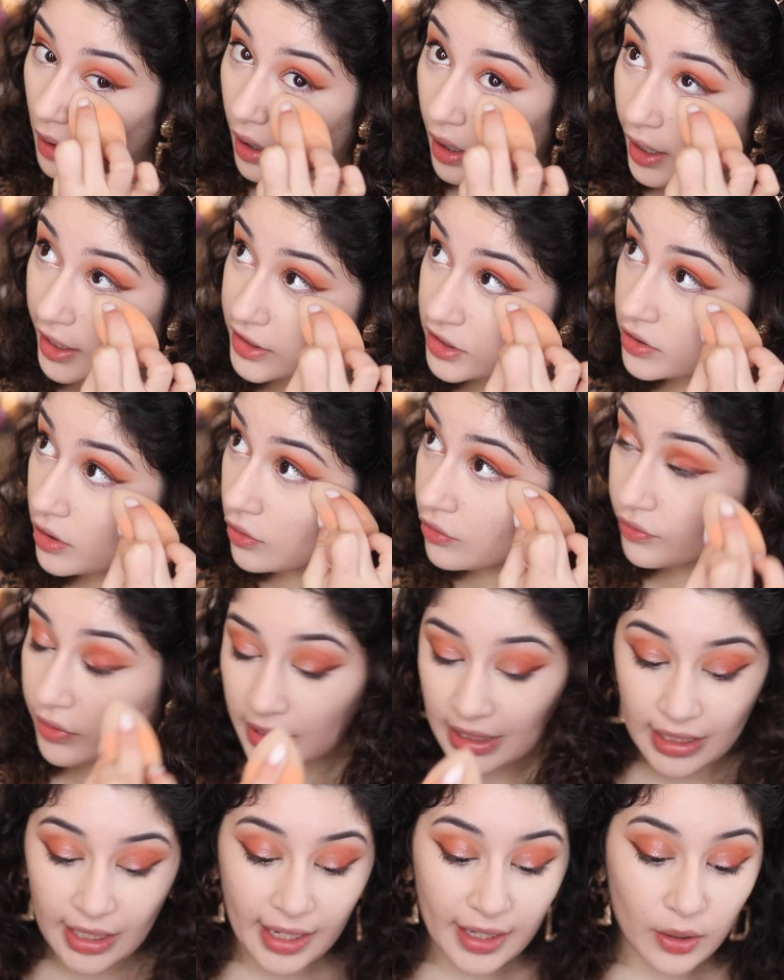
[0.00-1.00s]
I don't
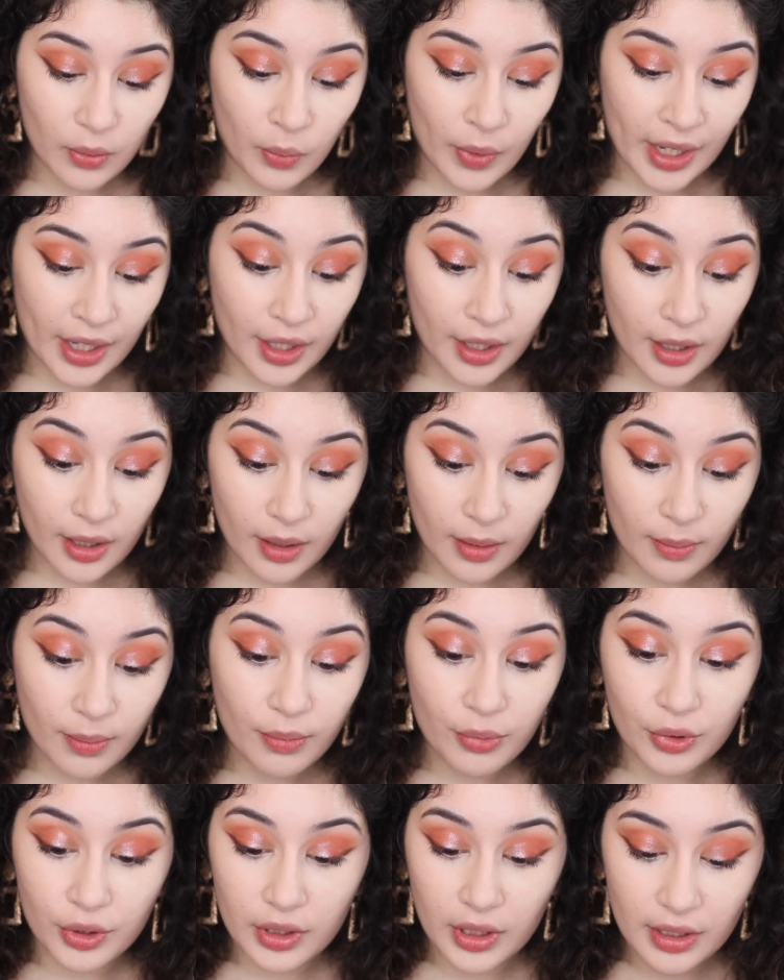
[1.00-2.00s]
really like when
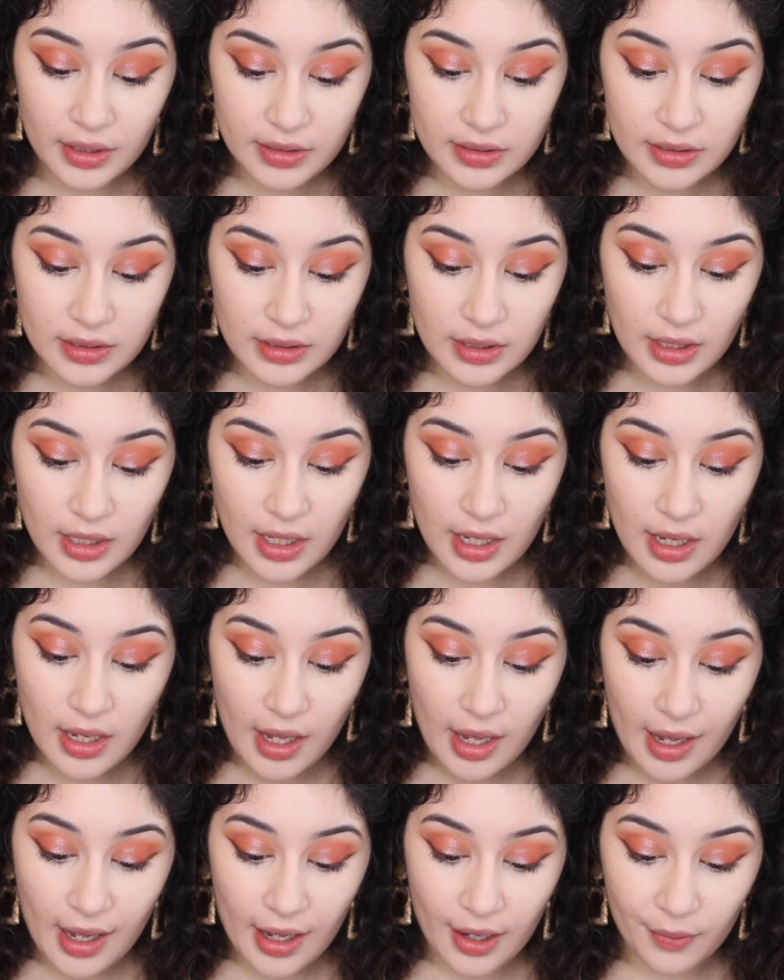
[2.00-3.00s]
products
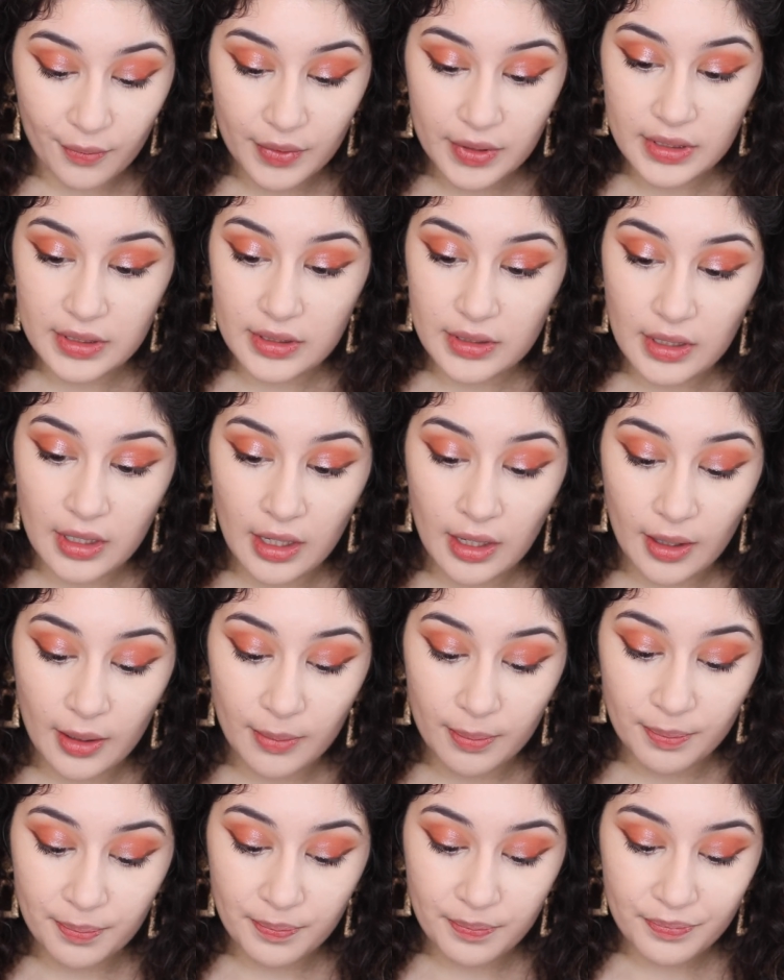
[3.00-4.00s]
have
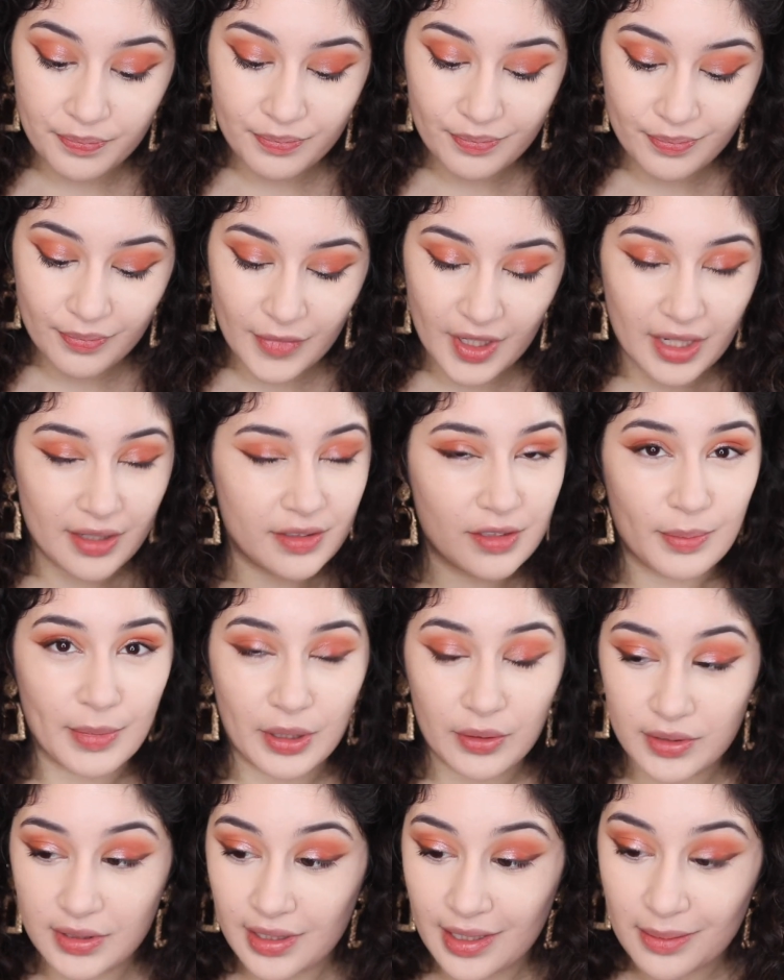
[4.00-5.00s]
a
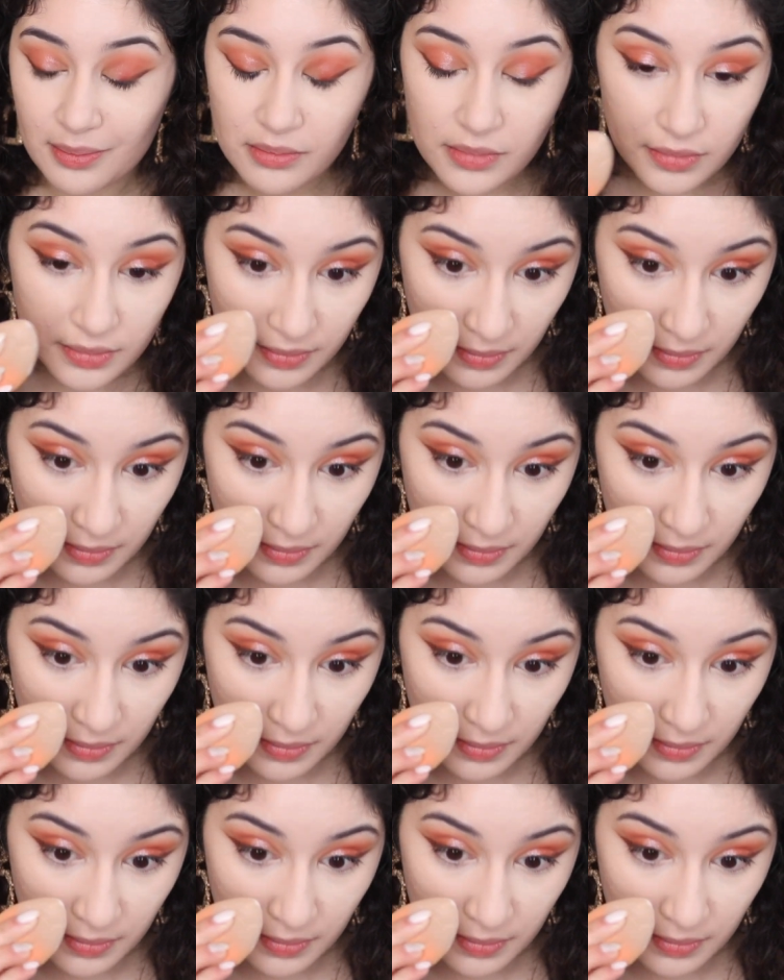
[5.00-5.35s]
smell to them.